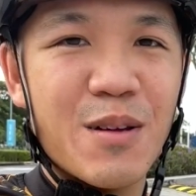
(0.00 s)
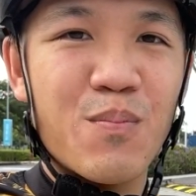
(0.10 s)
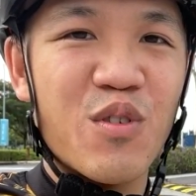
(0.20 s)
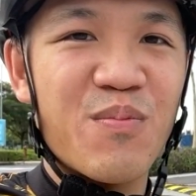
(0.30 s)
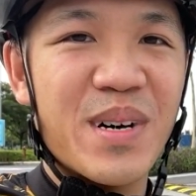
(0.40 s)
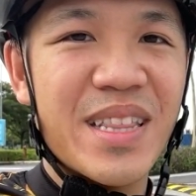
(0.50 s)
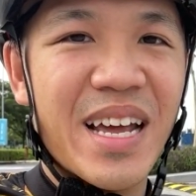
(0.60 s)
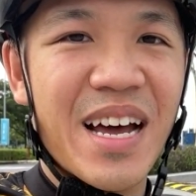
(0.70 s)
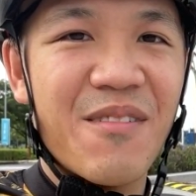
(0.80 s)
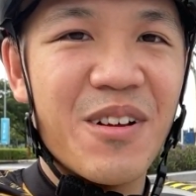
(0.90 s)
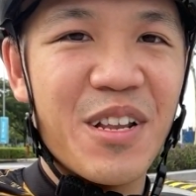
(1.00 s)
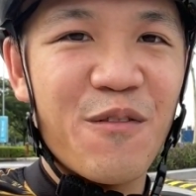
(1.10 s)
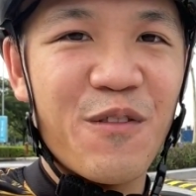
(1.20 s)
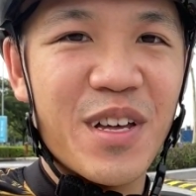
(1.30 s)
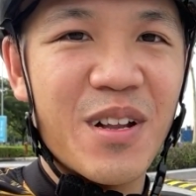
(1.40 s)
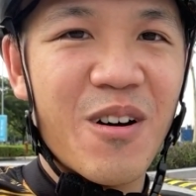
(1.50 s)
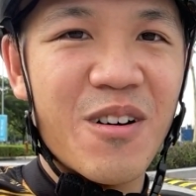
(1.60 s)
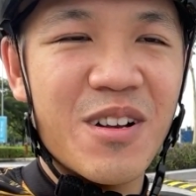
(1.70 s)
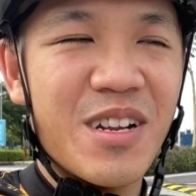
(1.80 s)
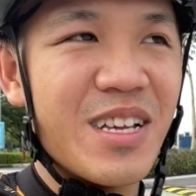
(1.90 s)
improvement that I really feel
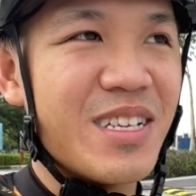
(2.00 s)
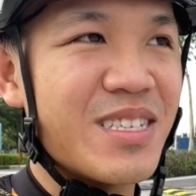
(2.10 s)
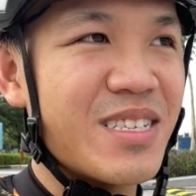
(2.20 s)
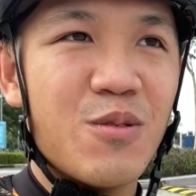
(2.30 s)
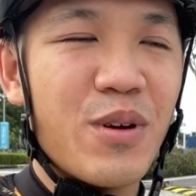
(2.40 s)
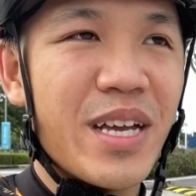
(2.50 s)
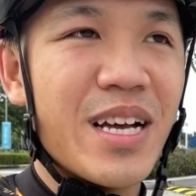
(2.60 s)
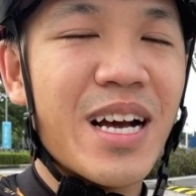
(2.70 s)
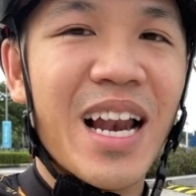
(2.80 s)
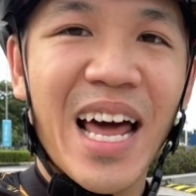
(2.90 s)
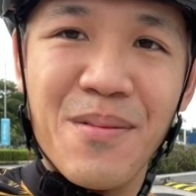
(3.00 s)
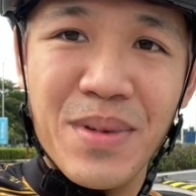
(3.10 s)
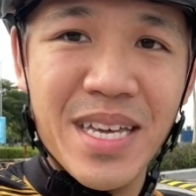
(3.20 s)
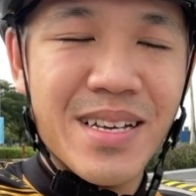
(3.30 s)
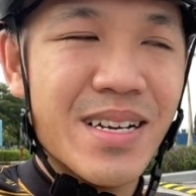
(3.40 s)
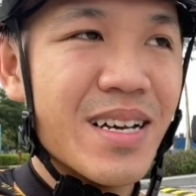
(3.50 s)
on is during climbing,